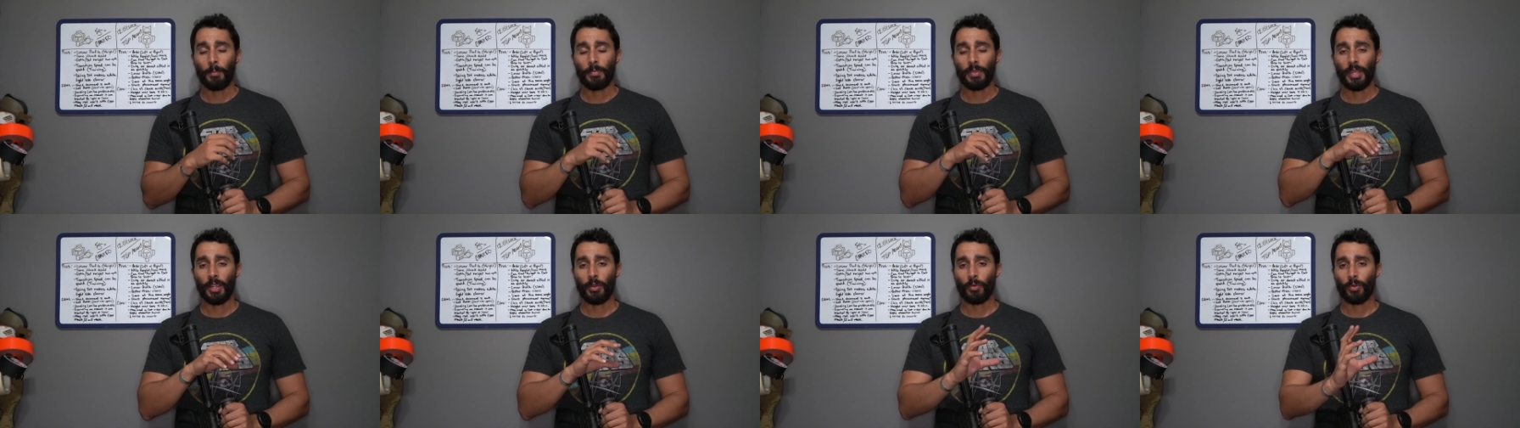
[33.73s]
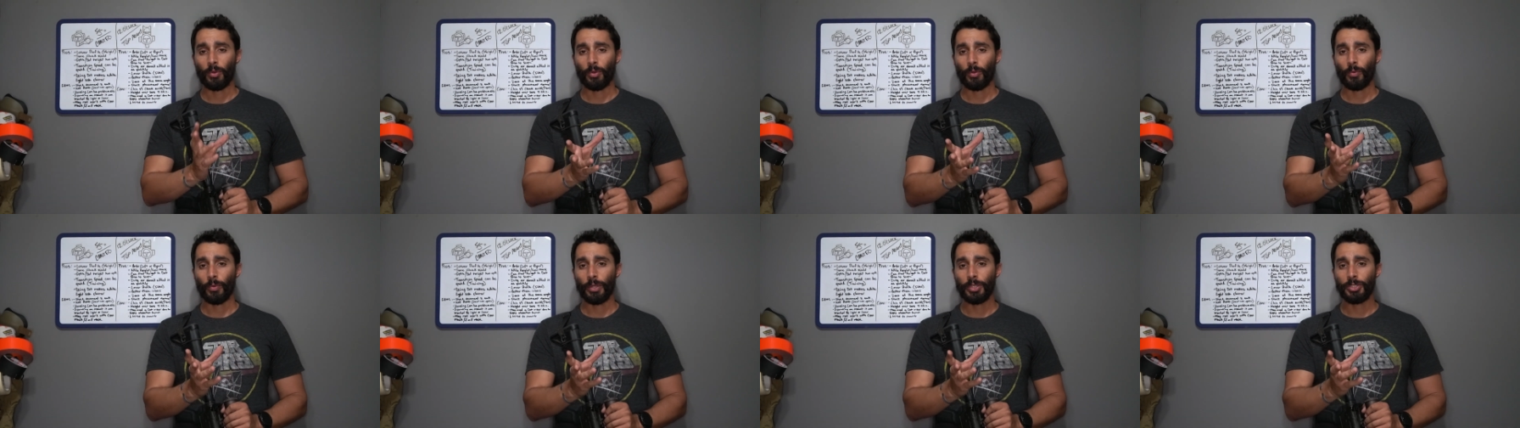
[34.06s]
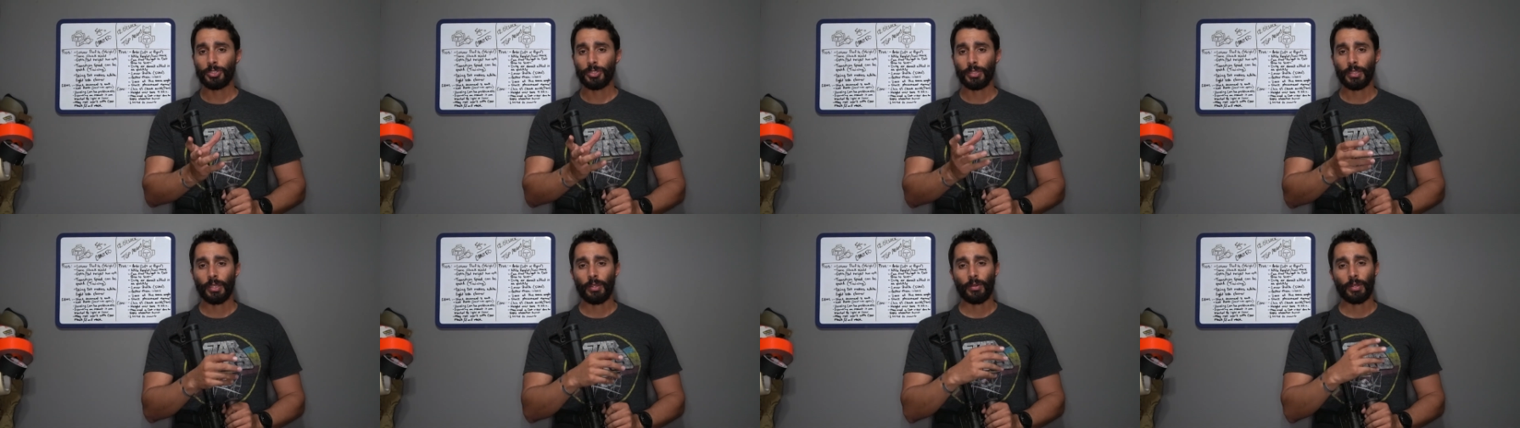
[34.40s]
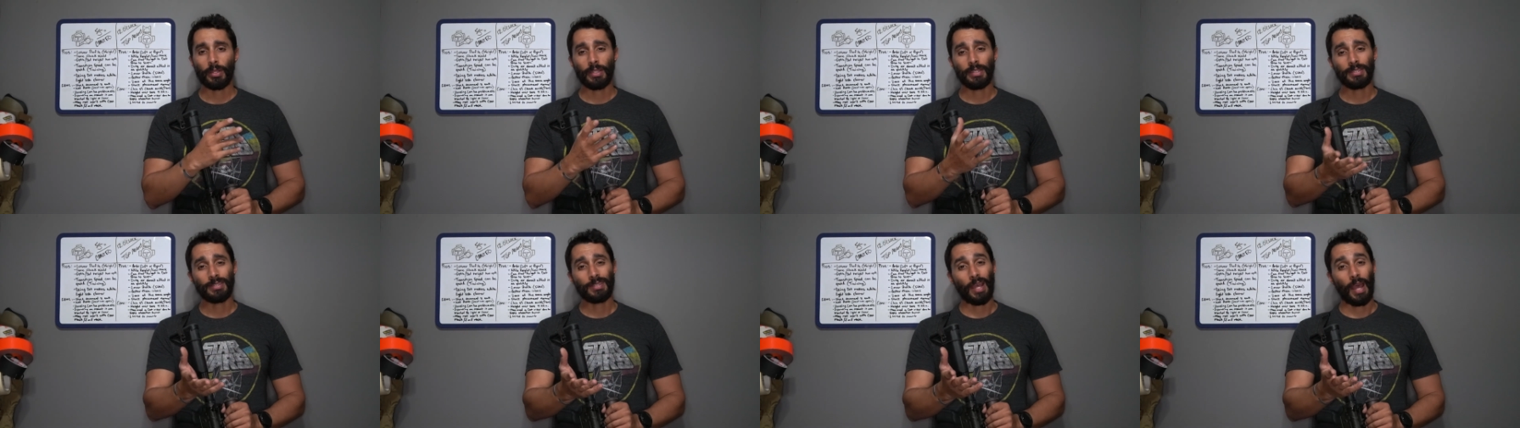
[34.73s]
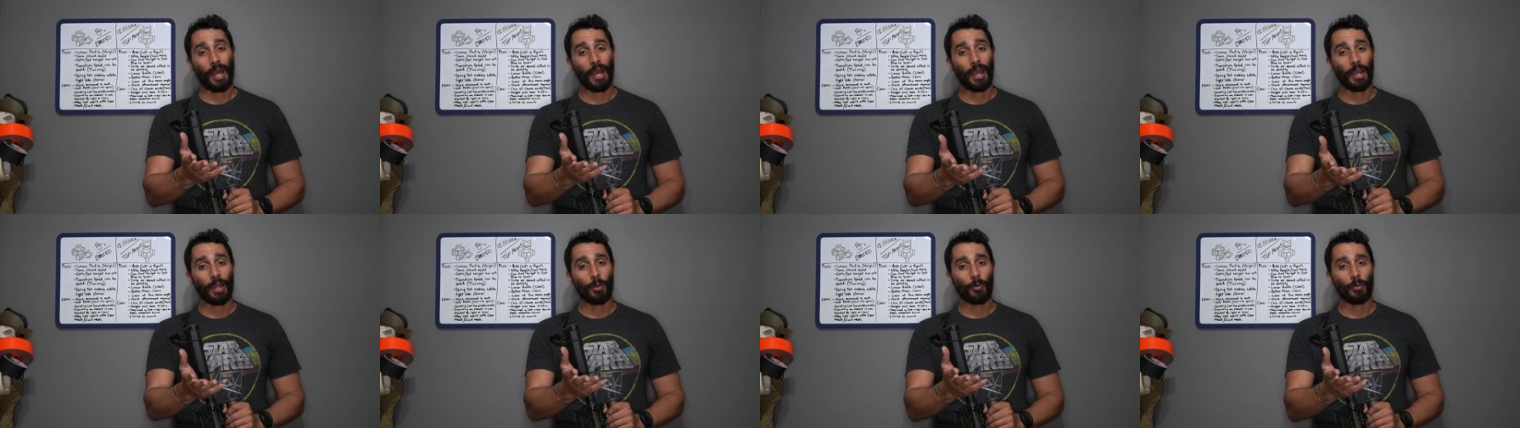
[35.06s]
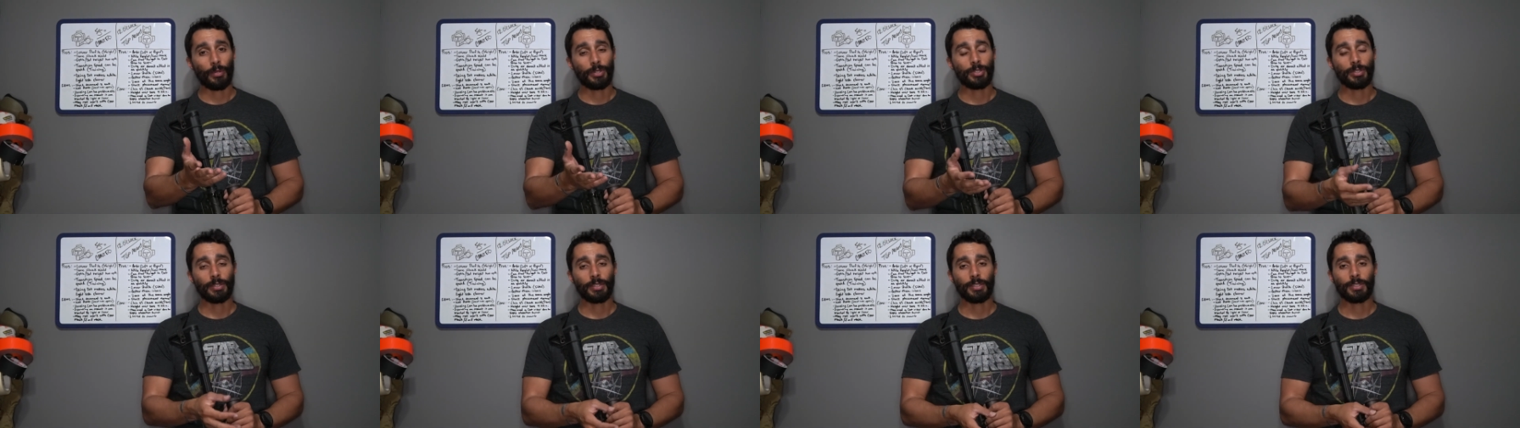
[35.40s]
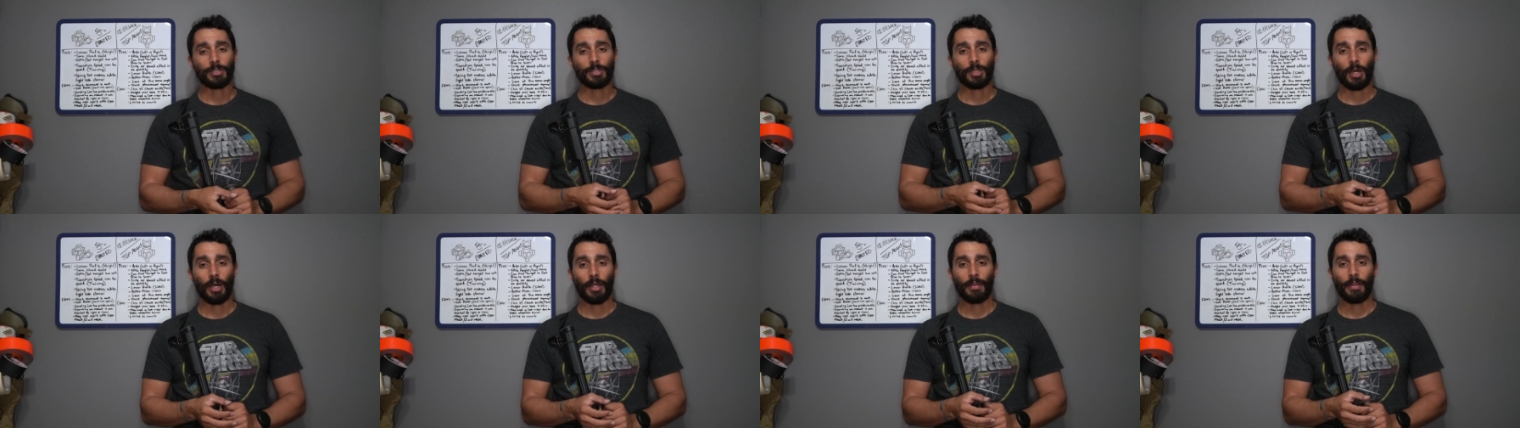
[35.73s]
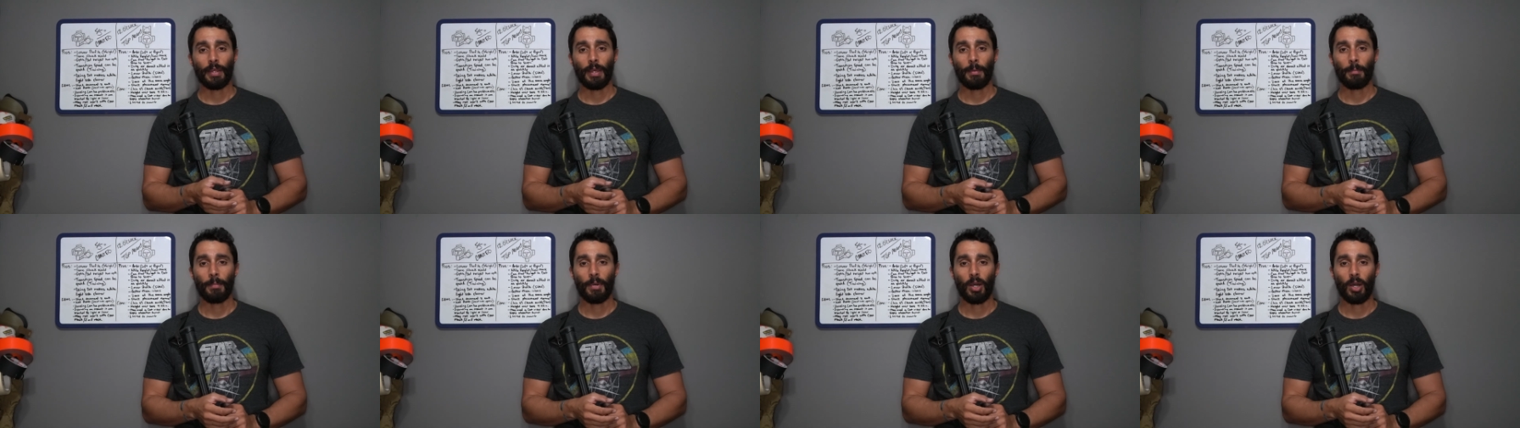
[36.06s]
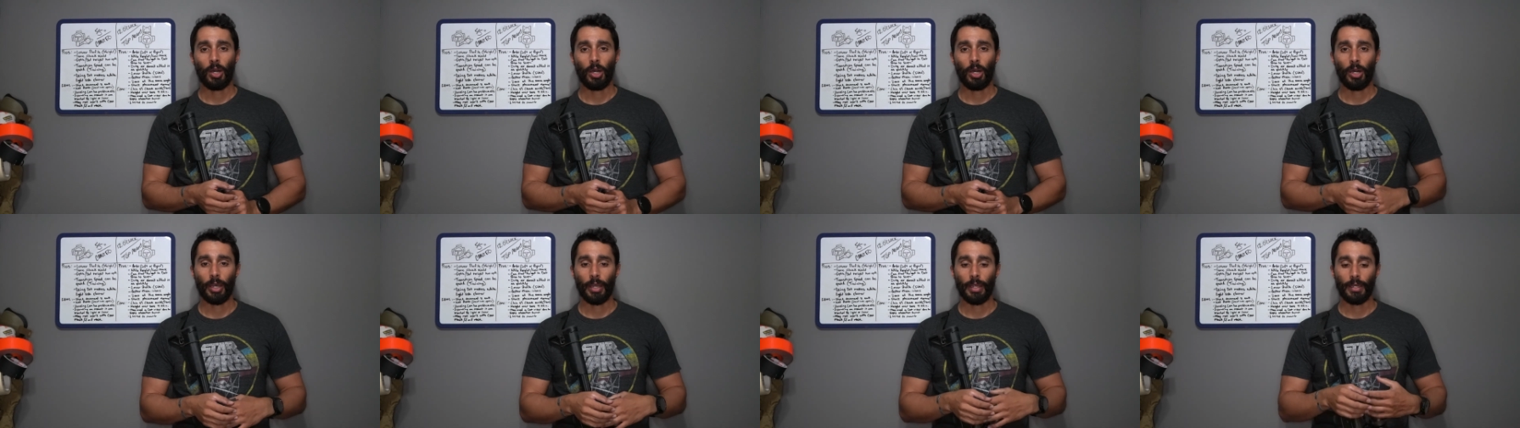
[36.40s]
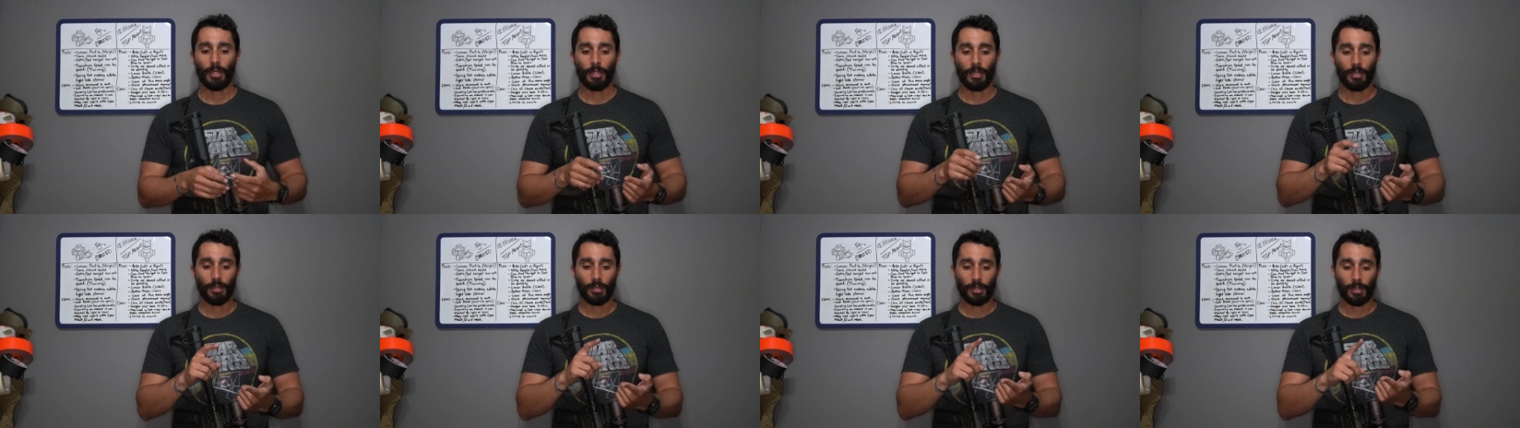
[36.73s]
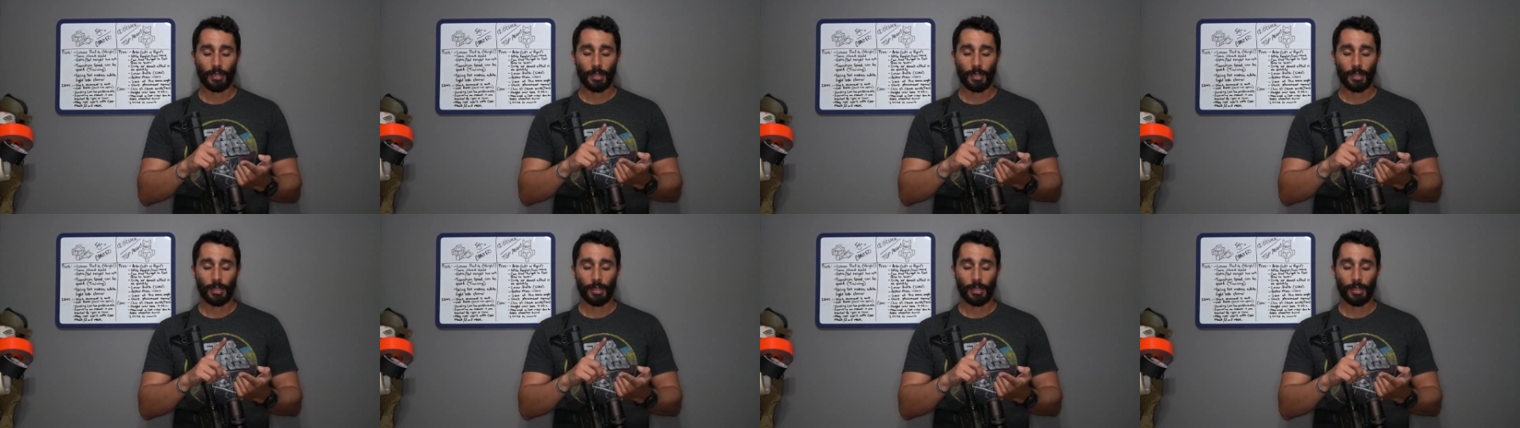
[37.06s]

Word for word: they were originally, or at least I originally saw them on